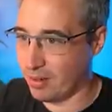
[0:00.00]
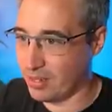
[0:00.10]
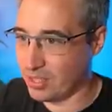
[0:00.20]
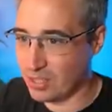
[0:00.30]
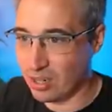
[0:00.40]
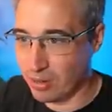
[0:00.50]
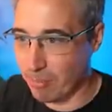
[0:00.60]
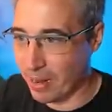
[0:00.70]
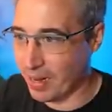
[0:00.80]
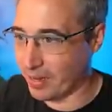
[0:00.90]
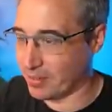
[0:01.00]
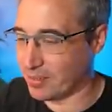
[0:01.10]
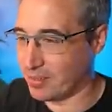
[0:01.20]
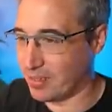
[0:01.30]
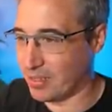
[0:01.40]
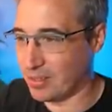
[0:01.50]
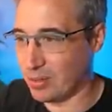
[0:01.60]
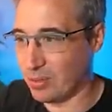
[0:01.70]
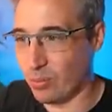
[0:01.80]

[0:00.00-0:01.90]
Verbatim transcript: It's just on a mask. That's so,